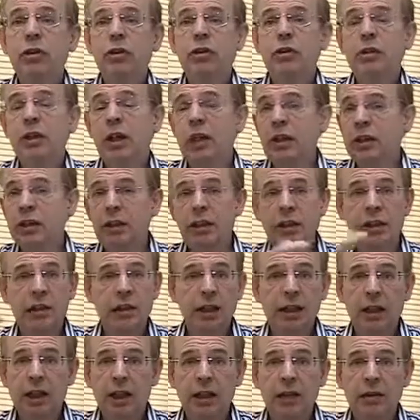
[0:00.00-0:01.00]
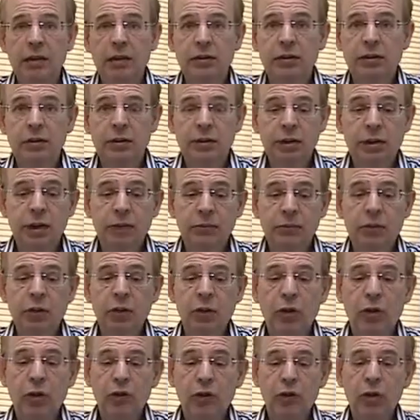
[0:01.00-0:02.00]
this and the handle comes
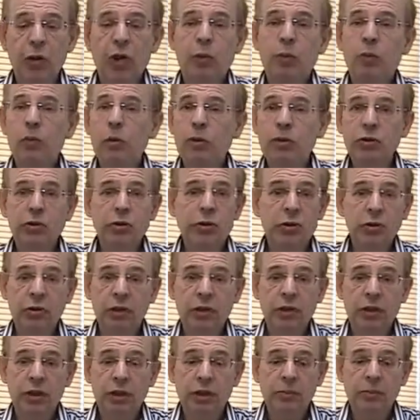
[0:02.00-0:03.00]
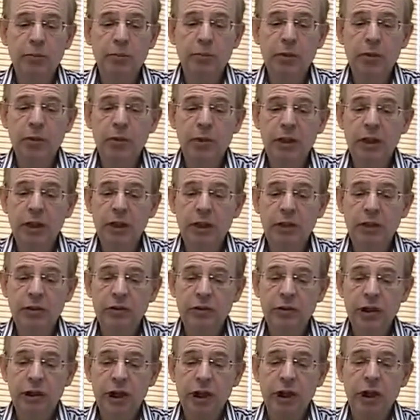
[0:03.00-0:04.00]
off, water's not going to come pouring out,
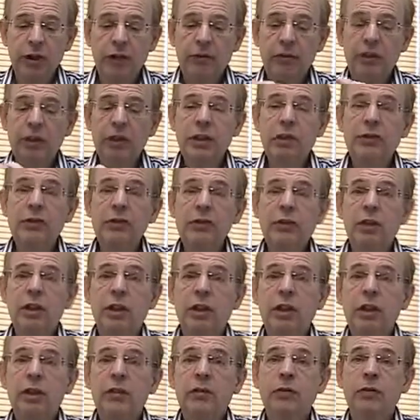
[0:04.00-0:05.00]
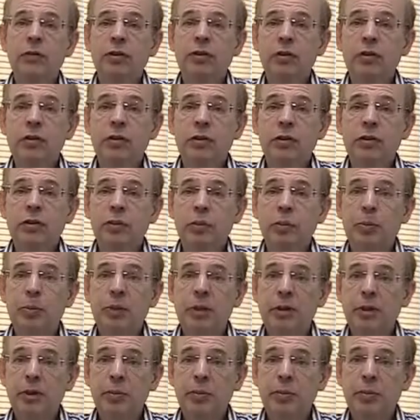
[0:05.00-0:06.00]
and even if the
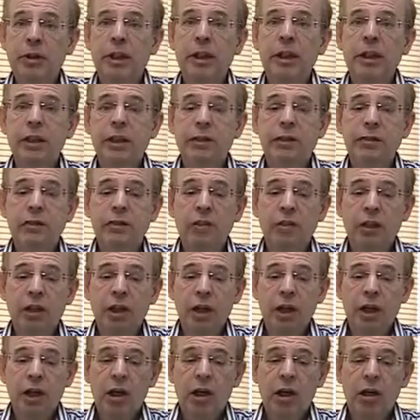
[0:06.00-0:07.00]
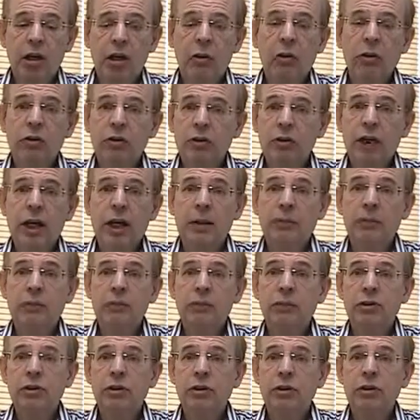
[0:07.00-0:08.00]
spindle breaks, all that
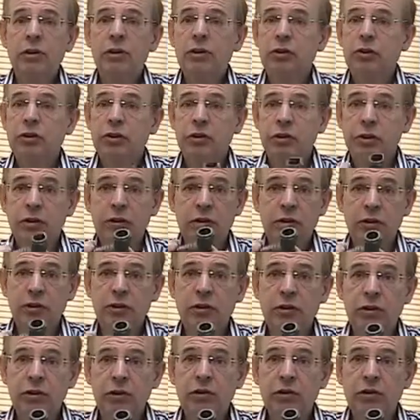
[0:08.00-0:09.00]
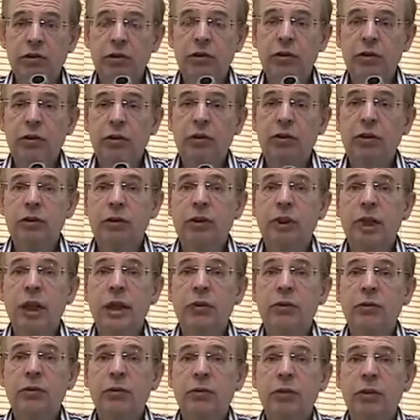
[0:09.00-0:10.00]
happens is it's just
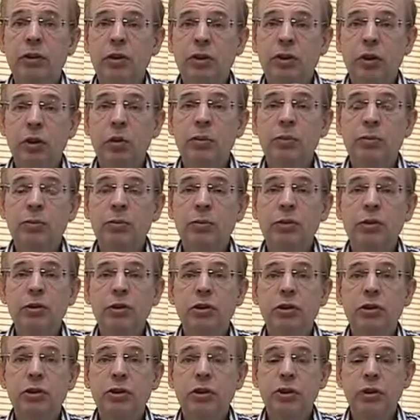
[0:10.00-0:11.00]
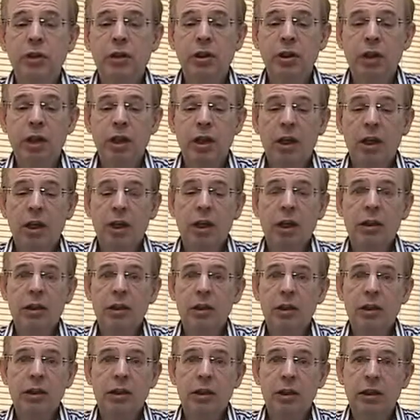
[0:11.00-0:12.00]
jammed in an open position,
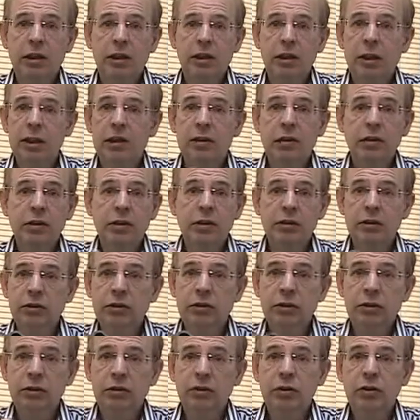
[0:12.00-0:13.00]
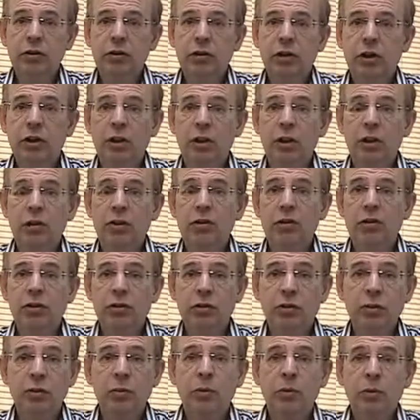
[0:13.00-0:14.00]
and again, to turn
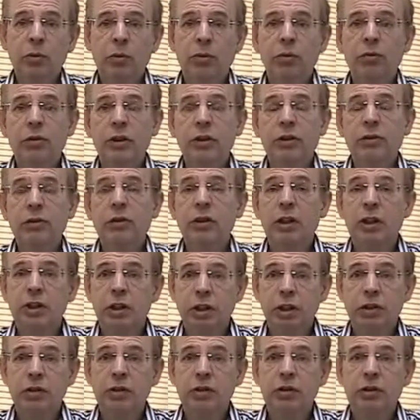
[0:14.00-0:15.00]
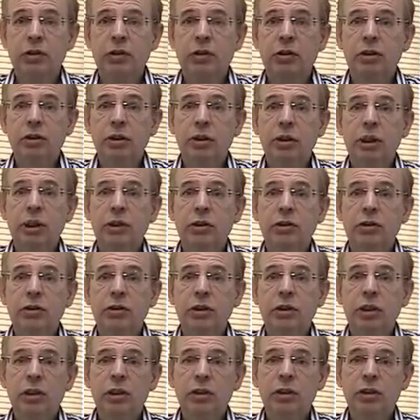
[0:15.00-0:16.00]
the water off outside and get this
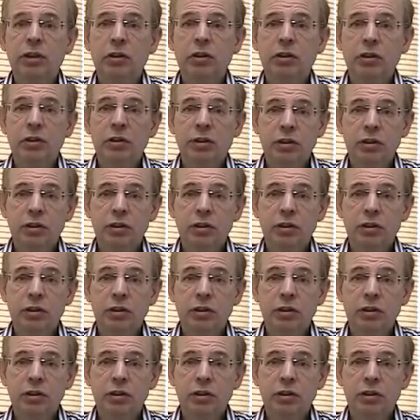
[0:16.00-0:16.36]
changed.